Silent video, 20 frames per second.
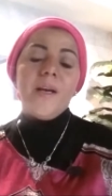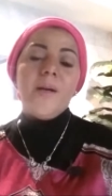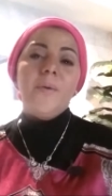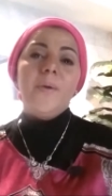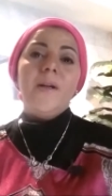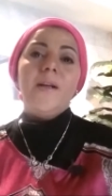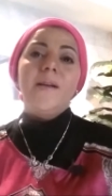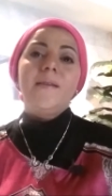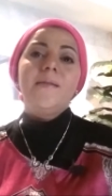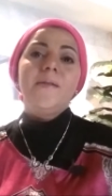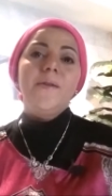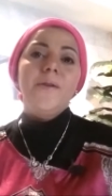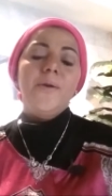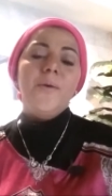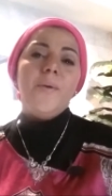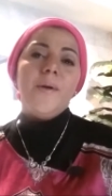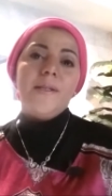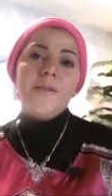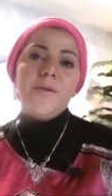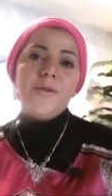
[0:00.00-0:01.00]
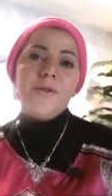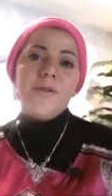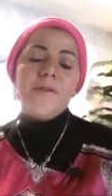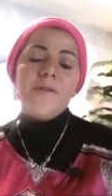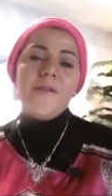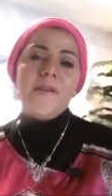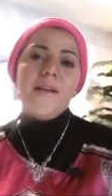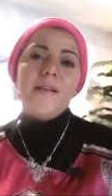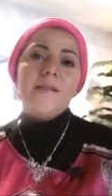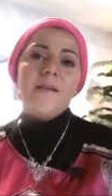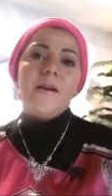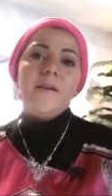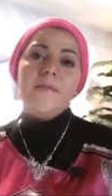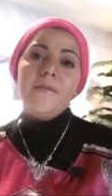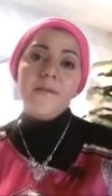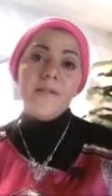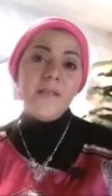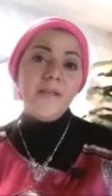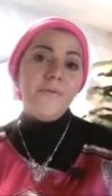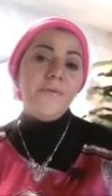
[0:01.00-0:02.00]
I will answer a question that I
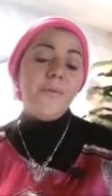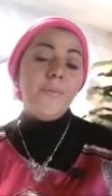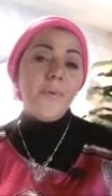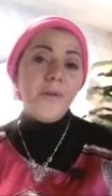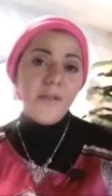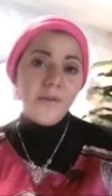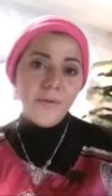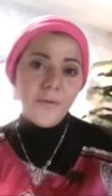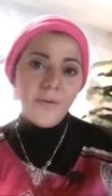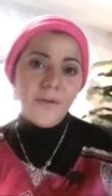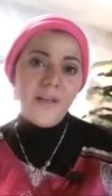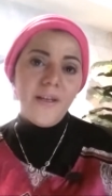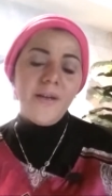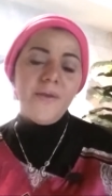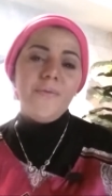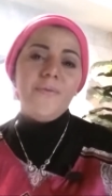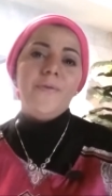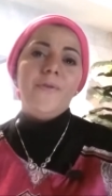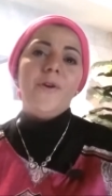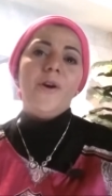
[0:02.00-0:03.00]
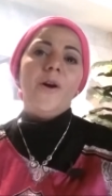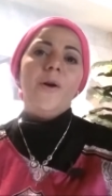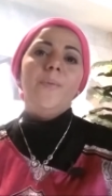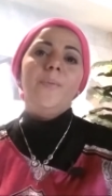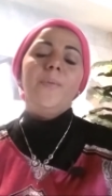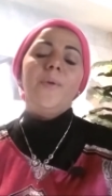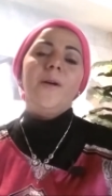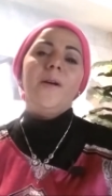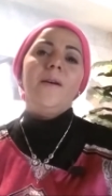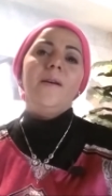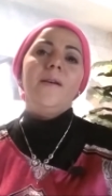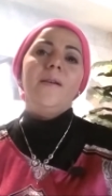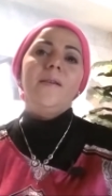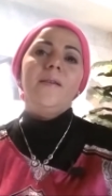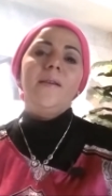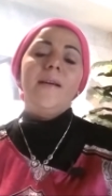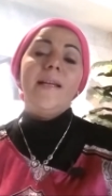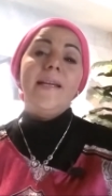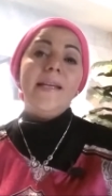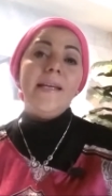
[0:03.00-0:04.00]
received personally from
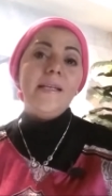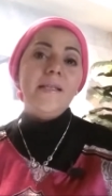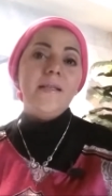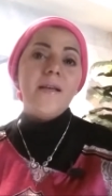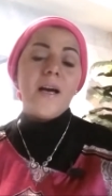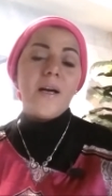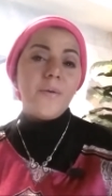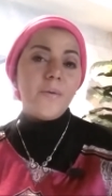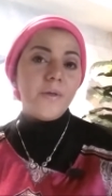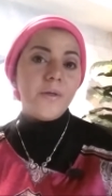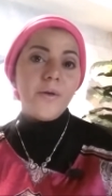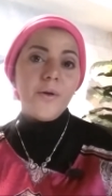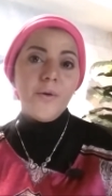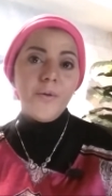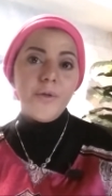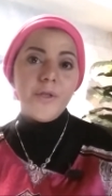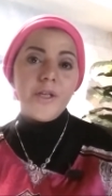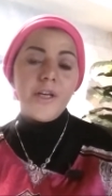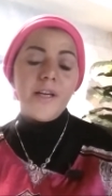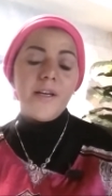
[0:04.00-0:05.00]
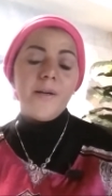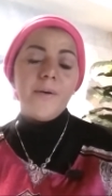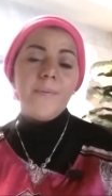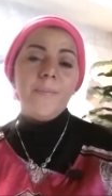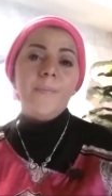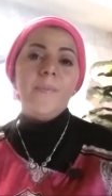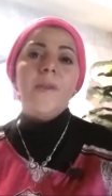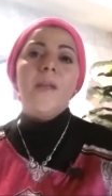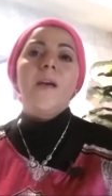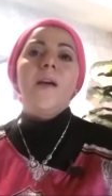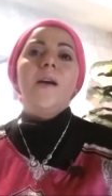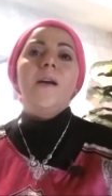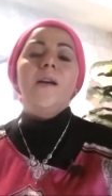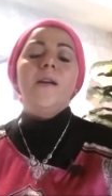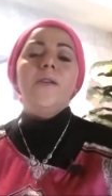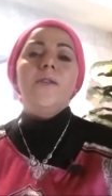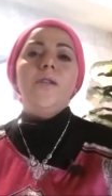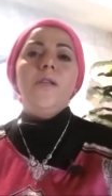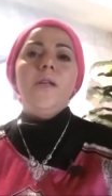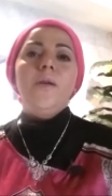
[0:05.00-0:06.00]
a lady I was coaching.
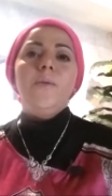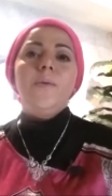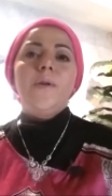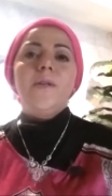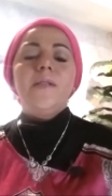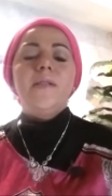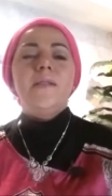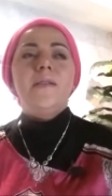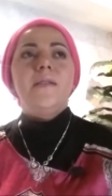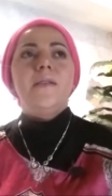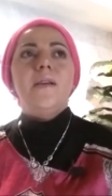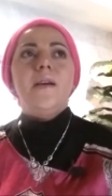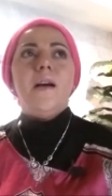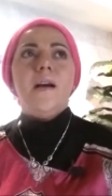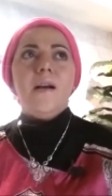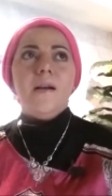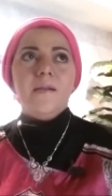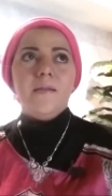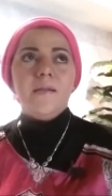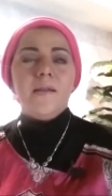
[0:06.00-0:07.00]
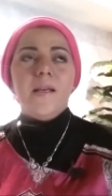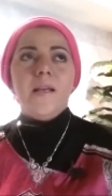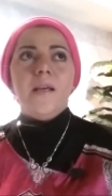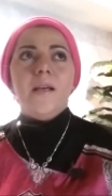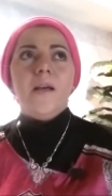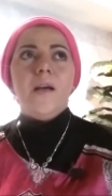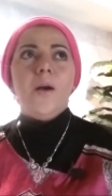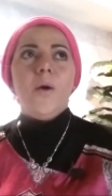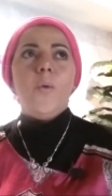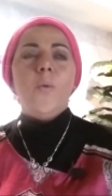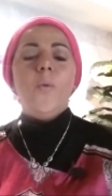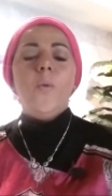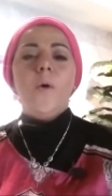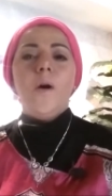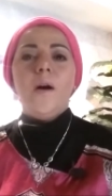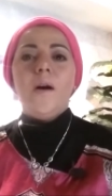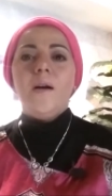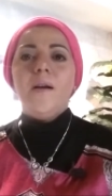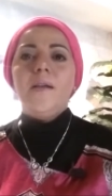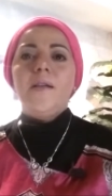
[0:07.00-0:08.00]
She was asking,
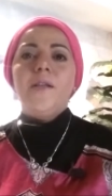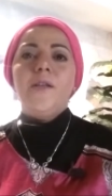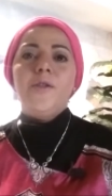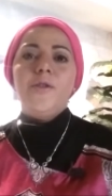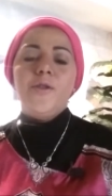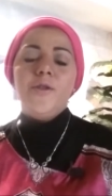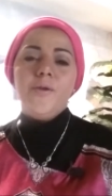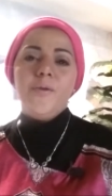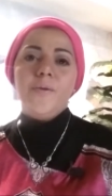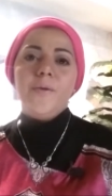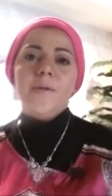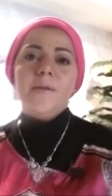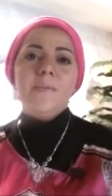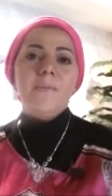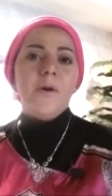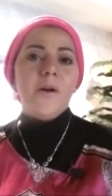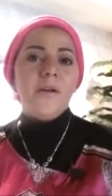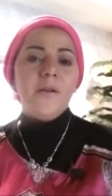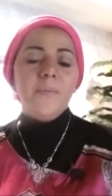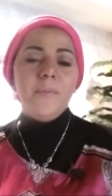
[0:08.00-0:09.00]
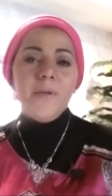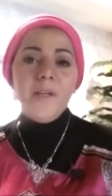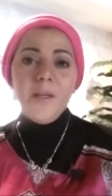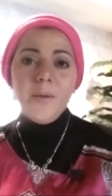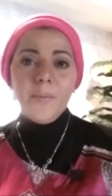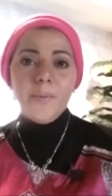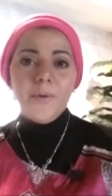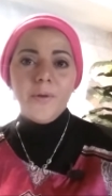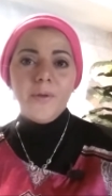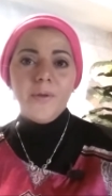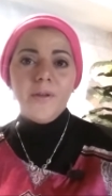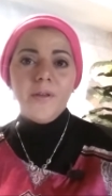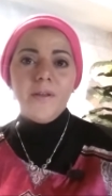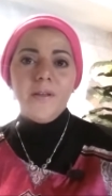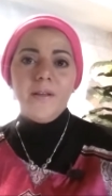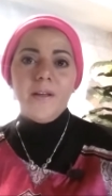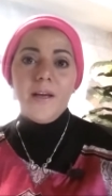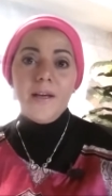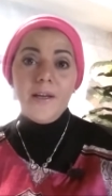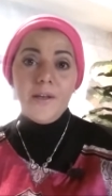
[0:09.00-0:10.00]
why do smart people
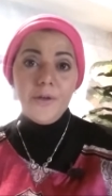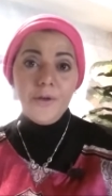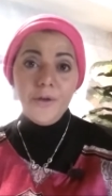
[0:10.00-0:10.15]
like